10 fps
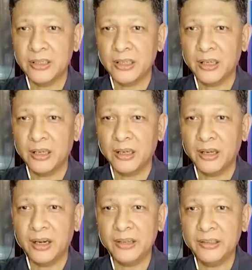
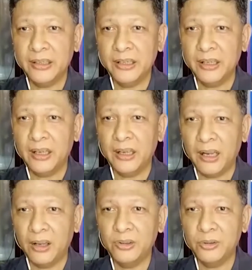aren't they
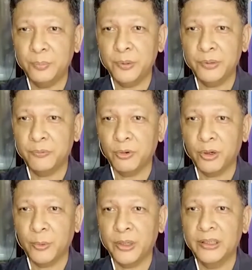allowed to put
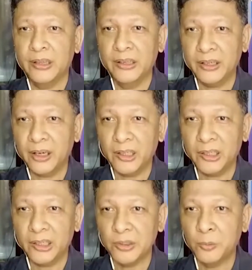forward their
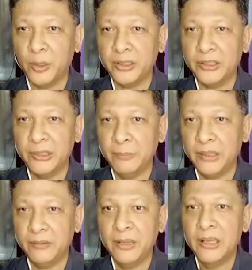arguments on whether they
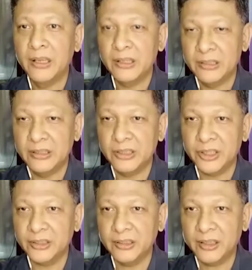believe
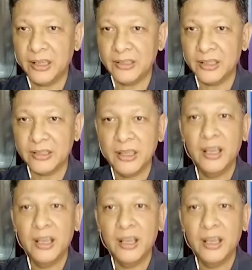certain cases